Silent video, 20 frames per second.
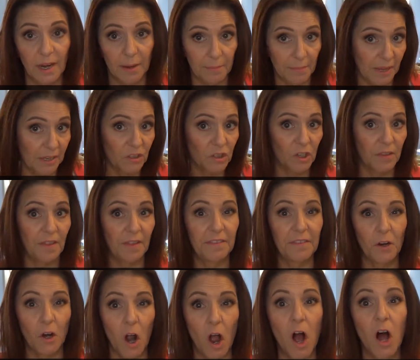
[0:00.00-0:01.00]
I mentioned that
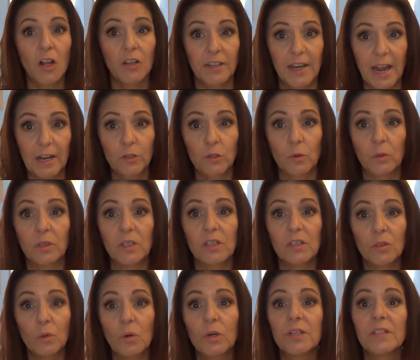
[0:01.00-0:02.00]
they're all naturally
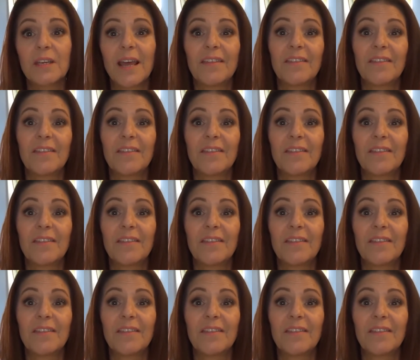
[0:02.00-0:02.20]
sourced